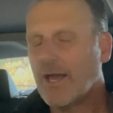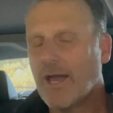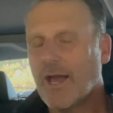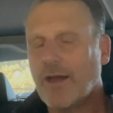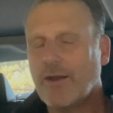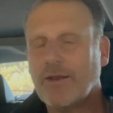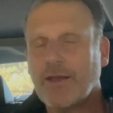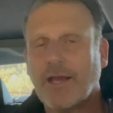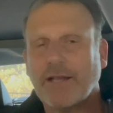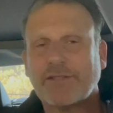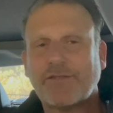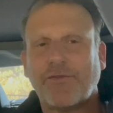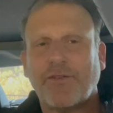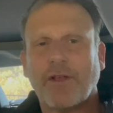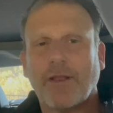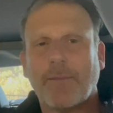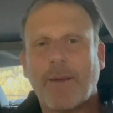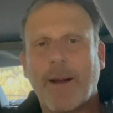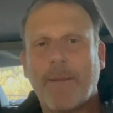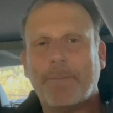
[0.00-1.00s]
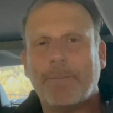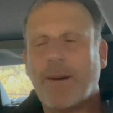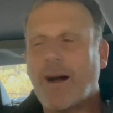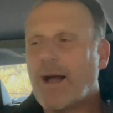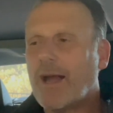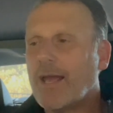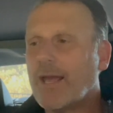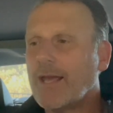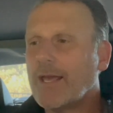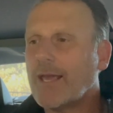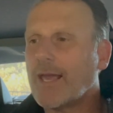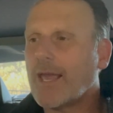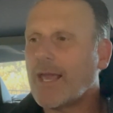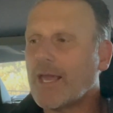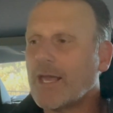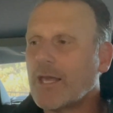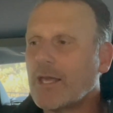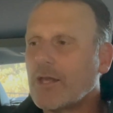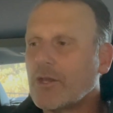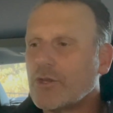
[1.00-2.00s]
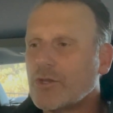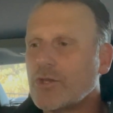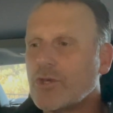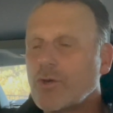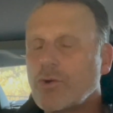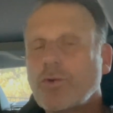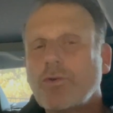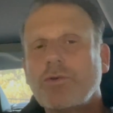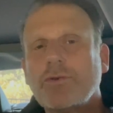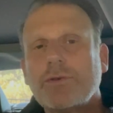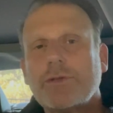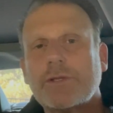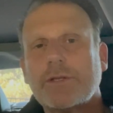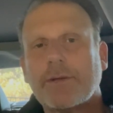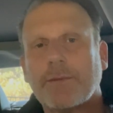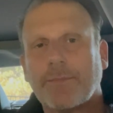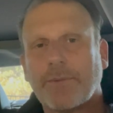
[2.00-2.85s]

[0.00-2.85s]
How do you guys feel about buying a used